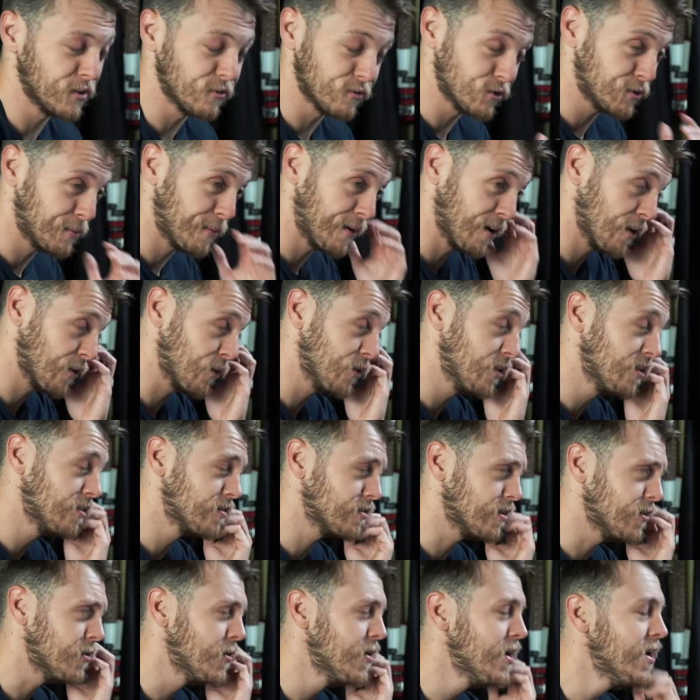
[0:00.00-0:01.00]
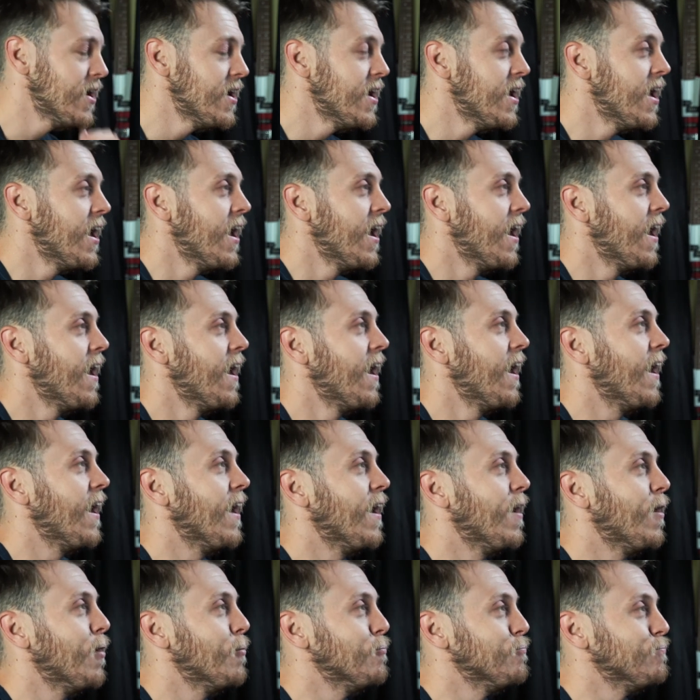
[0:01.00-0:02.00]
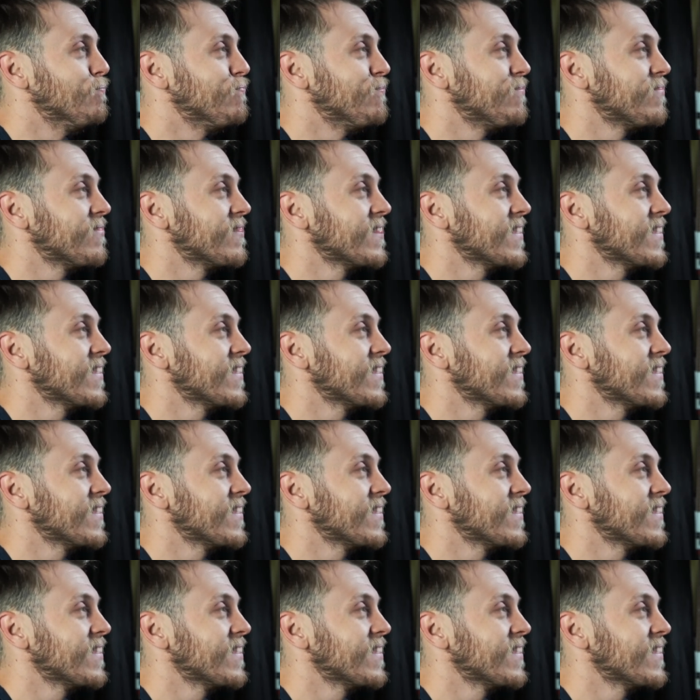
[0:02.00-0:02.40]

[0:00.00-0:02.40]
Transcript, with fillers: ultramarathon, so um,